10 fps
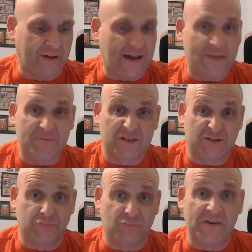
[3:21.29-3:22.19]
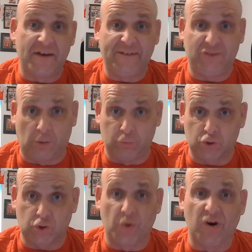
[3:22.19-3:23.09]
I haven't actually read it. I'm
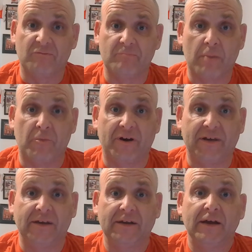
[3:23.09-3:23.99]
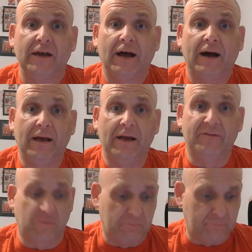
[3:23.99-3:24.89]
just going off memory
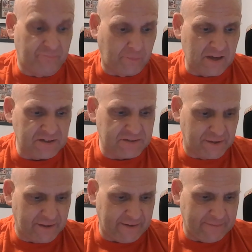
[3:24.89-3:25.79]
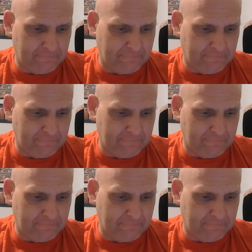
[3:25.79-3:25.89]
from yesterday.